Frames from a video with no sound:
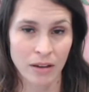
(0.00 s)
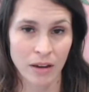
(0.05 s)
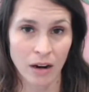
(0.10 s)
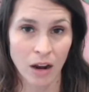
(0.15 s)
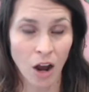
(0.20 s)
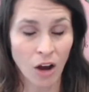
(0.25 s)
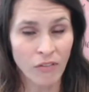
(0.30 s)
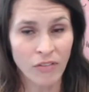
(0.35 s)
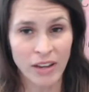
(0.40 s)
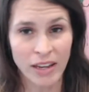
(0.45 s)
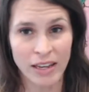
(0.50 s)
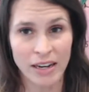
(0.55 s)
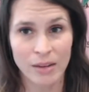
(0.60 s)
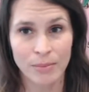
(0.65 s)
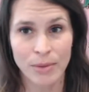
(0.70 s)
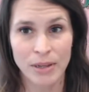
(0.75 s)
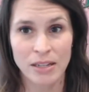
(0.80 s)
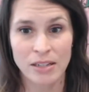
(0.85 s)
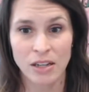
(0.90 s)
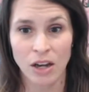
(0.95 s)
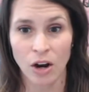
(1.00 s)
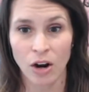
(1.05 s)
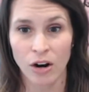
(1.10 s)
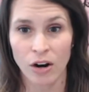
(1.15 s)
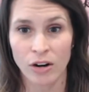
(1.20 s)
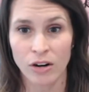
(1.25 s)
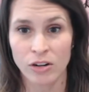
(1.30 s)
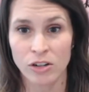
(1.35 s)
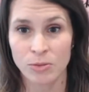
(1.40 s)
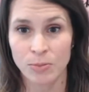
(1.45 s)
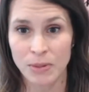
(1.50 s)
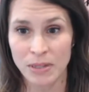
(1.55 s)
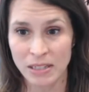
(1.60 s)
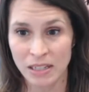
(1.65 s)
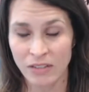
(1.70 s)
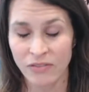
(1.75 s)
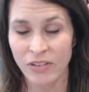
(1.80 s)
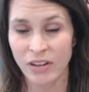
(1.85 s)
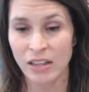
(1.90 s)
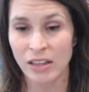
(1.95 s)
Coffee enemas are
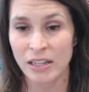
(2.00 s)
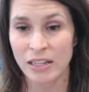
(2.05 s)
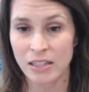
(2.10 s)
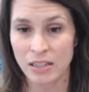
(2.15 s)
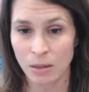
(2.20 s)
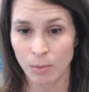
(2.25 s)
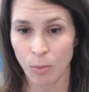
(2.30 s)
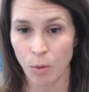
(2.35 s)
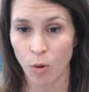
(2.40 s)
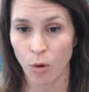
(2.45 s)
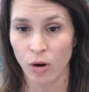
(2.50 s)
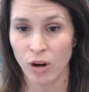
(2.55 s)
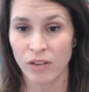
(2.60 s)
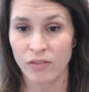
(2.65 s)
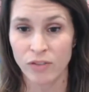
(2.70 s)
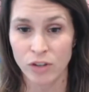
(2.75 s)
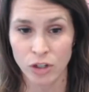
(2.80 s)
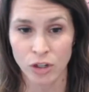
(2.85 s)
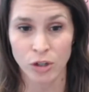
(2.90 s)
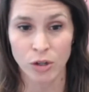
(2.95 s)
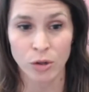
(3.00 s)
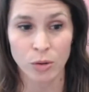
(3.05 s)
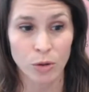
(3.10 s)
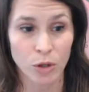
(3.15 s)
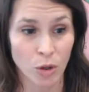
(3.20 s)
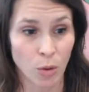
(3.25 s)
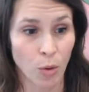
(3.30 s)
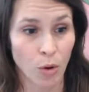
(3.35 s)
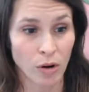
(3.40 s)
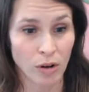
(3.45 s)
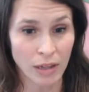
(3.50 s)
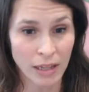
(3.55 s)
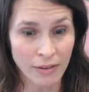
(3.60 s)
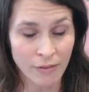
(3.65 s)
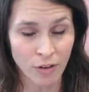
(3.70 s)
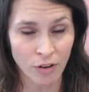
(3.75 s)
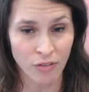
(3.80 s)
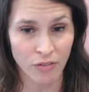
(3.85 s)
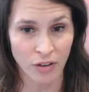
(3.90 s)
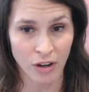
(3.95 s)
specifically supportive to your
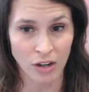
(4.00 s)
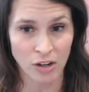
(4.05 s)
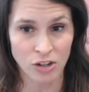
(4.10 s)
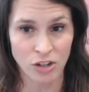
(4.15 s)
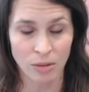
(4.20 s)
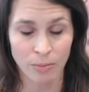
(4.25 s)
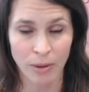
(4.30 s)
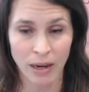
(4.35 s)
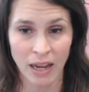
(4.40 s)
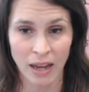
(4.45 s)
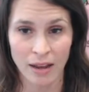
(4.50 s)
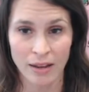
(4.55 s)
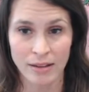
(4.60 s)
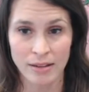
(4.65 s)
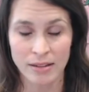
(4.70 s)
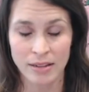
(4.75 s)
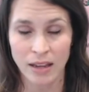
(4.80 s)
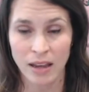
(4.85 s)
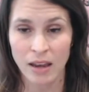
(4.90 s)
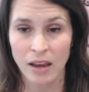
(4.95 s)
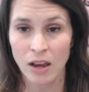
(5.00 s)
liver function because